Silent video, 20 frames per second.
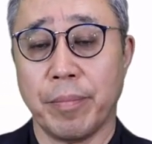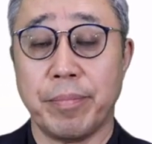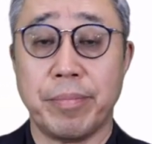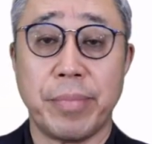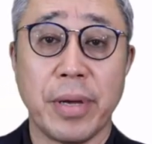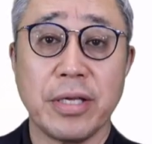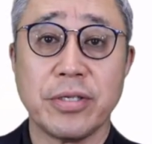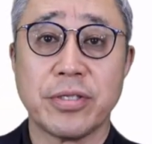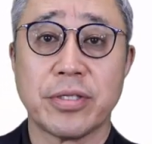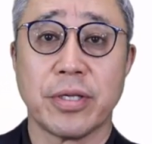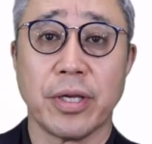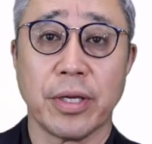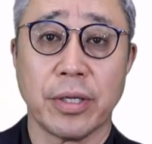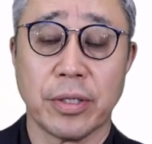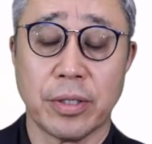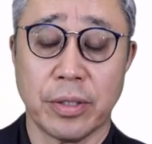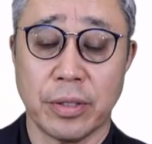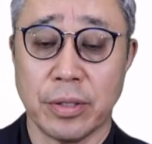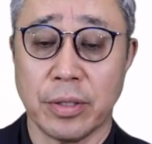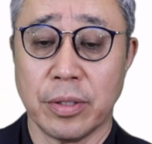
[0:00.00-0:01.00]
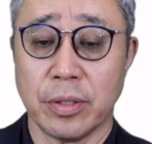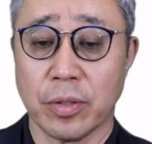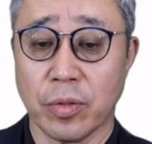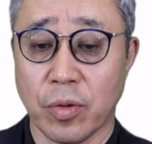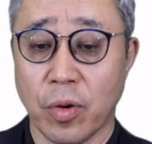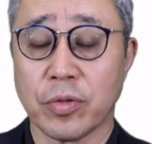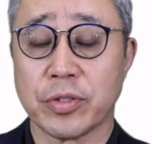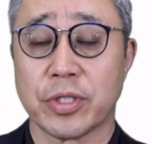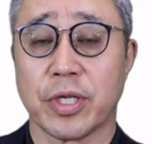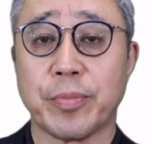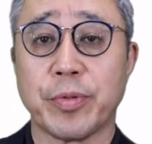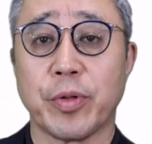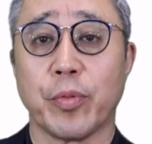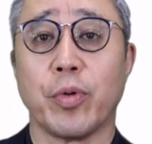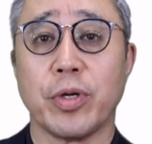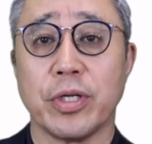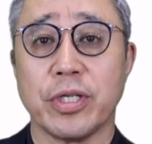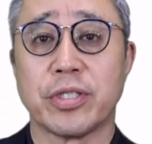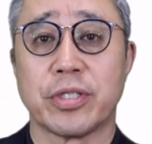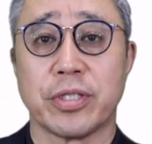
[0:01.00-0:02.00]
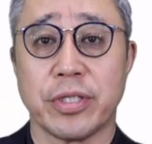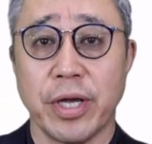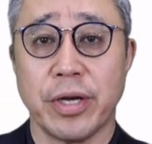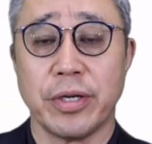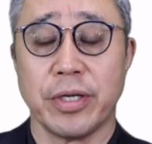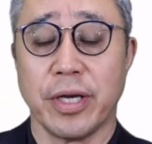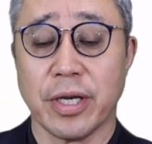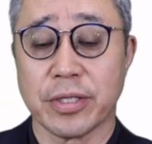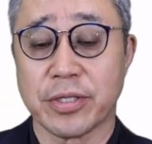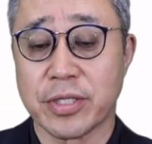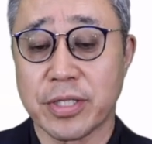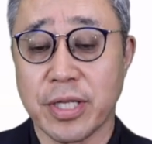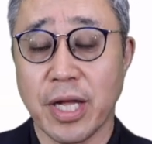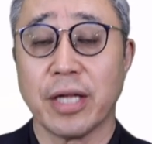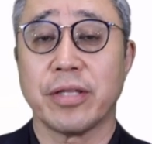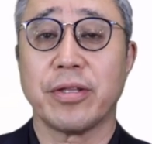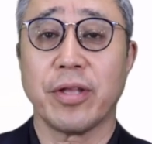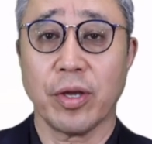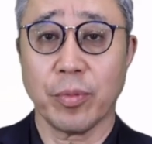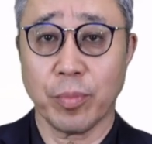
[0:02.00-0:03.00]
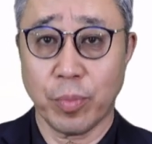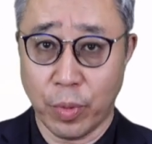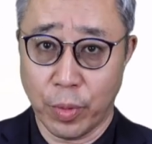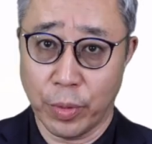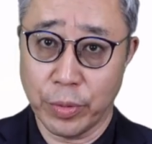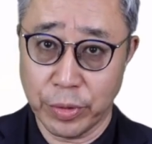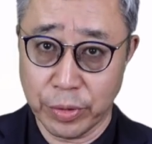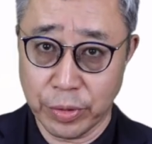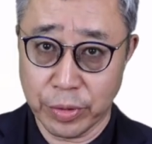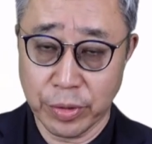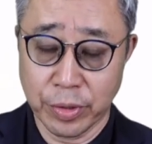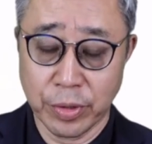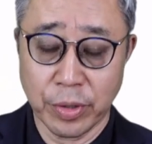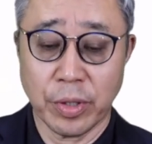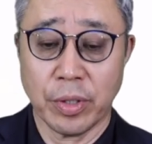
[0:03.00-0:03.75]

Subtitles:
basic concept. It's really a starting point